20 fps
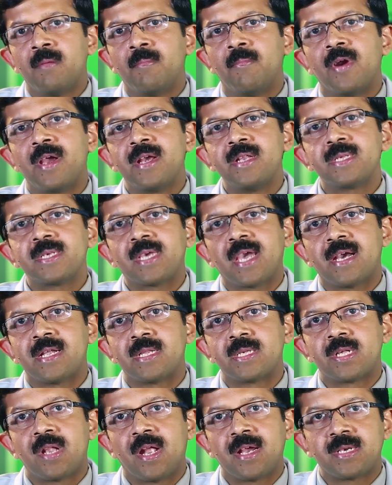Brain
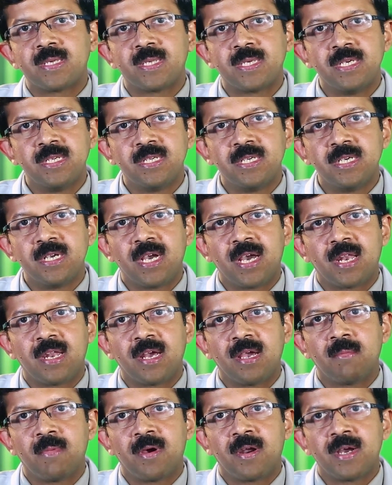scans like CT and
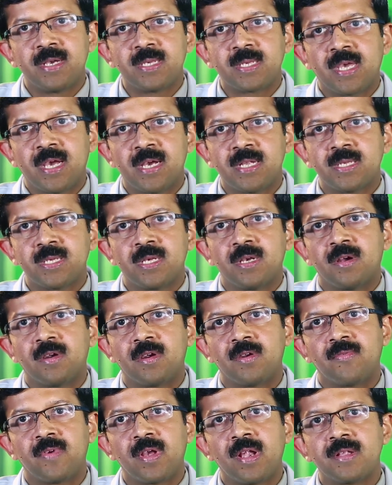MRI scans
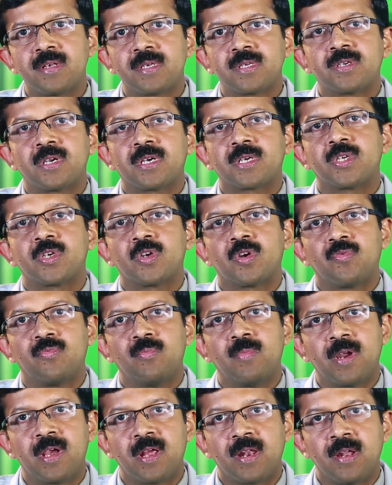reveal the structure of
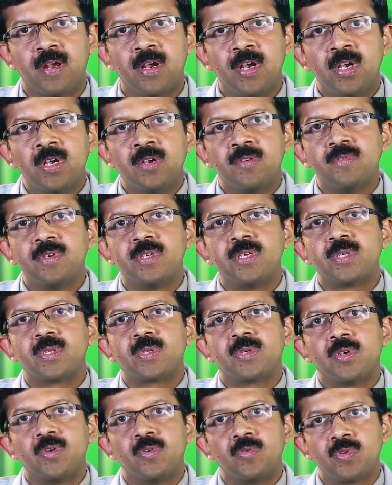brain, which
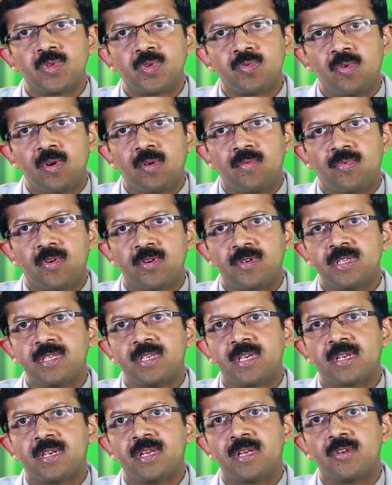is useful for
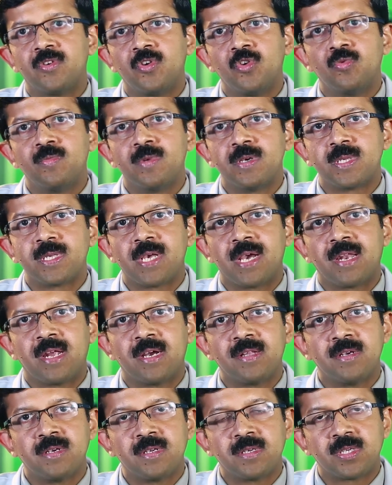detecting tumors and
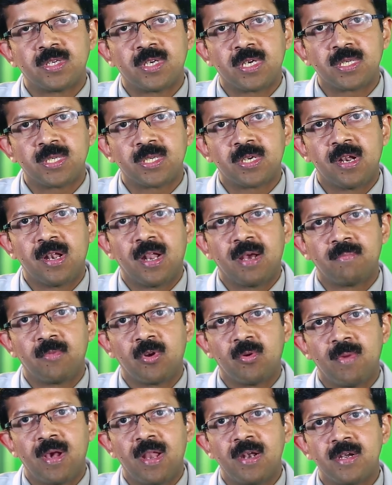other structural
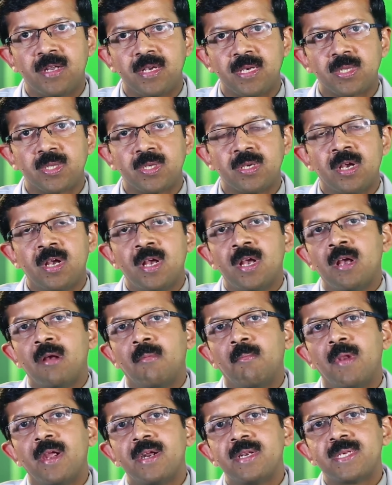abnormalities.
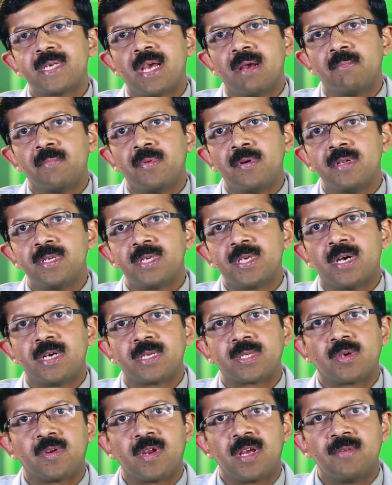Blood samples are
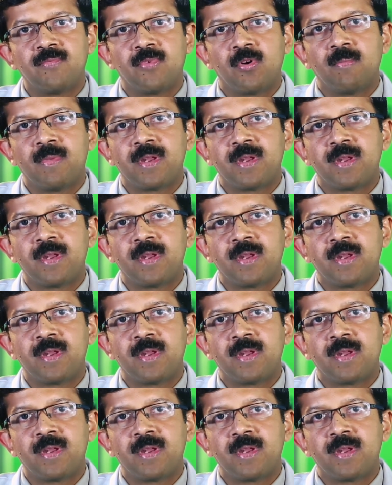screened for